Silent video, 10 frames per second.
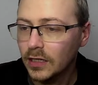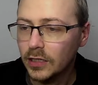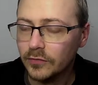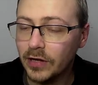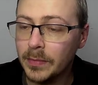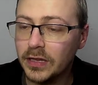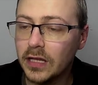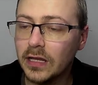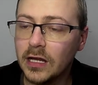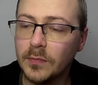Raymond says,
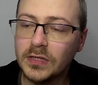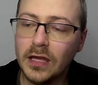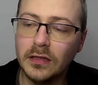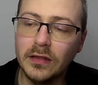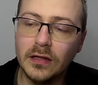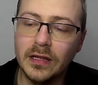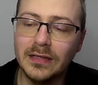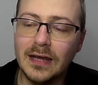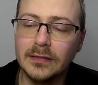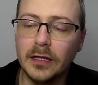any updates concerning the
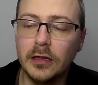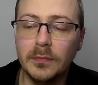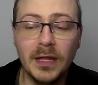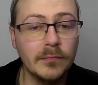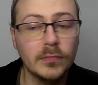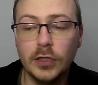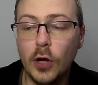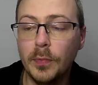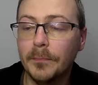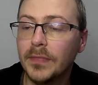tag title split? Nope.
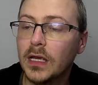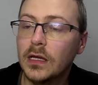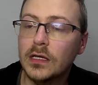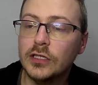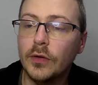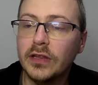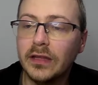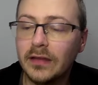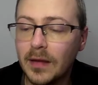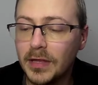Joey said,
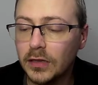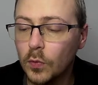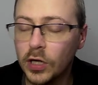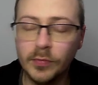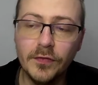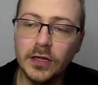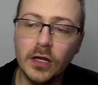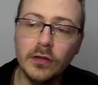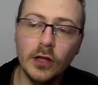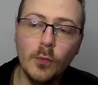did I miss the Warner Brothers news?
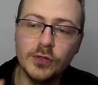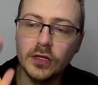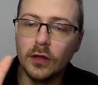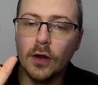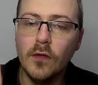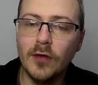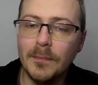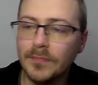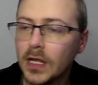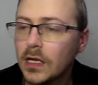Nope, just got over it.
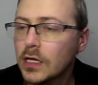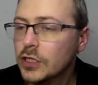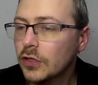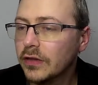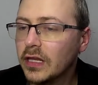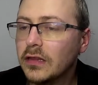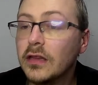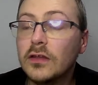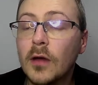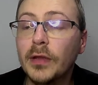Sean says, since
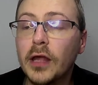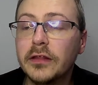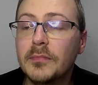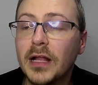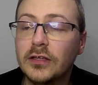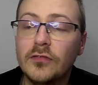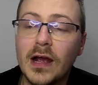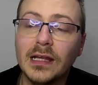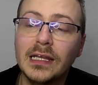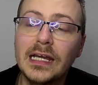Dom lost the belt to
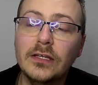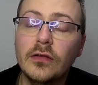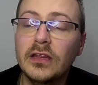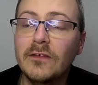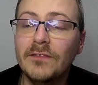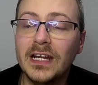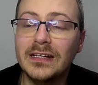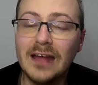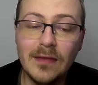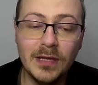Dragon Lee, do you see Finn and
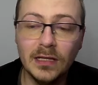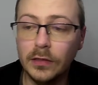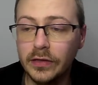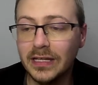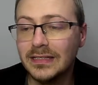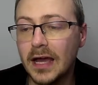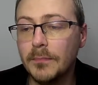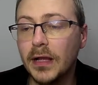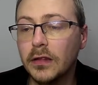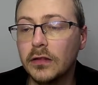Damien losing the tag
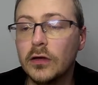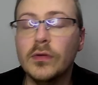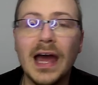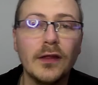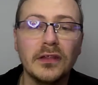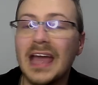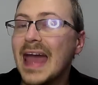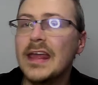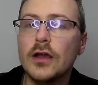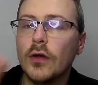belts soon? I don't see any
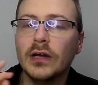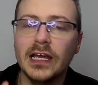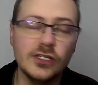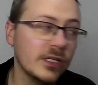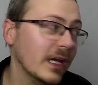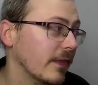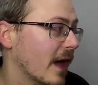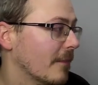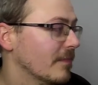correlation in that.